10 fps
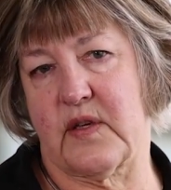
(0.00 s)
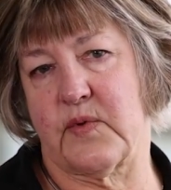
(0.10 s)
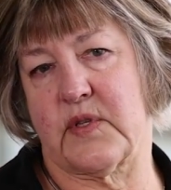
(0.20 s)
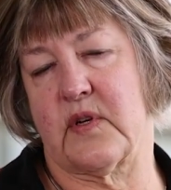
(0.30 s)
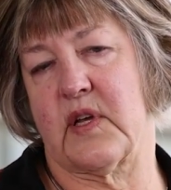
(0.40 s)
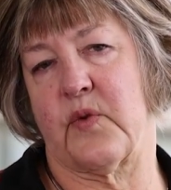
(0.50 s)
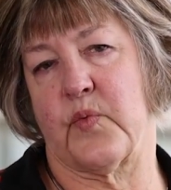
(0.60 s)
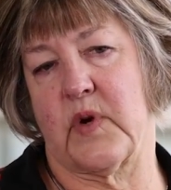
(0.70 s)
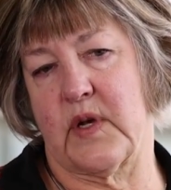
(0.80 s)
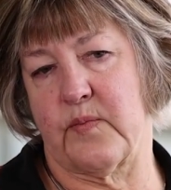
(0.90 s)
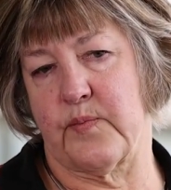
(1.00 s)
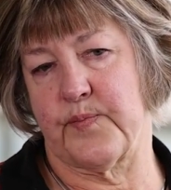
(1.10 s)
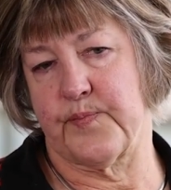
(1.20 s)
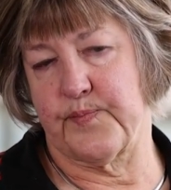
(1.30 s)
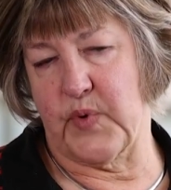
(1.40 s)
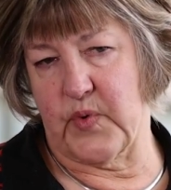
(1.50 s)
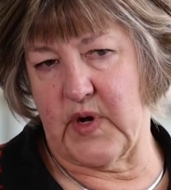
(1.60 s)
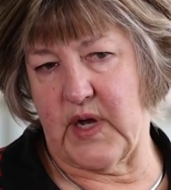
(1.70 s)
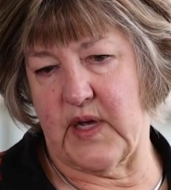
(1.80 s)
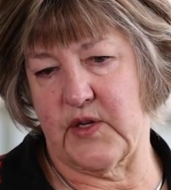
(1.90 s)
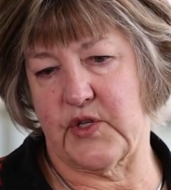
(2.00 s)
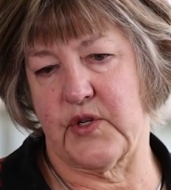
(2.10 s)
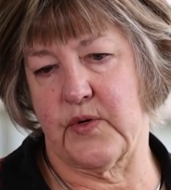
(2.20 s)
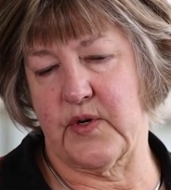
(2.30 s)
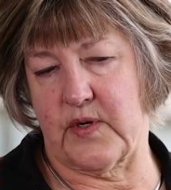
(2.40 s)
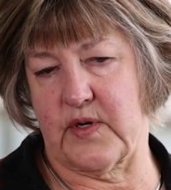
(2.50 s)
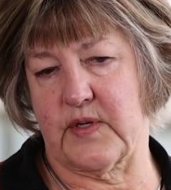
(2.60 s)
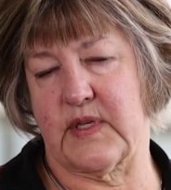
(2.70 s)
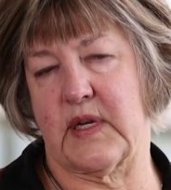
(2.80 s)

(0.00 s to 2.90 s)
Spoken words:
There was only one boy and two girls,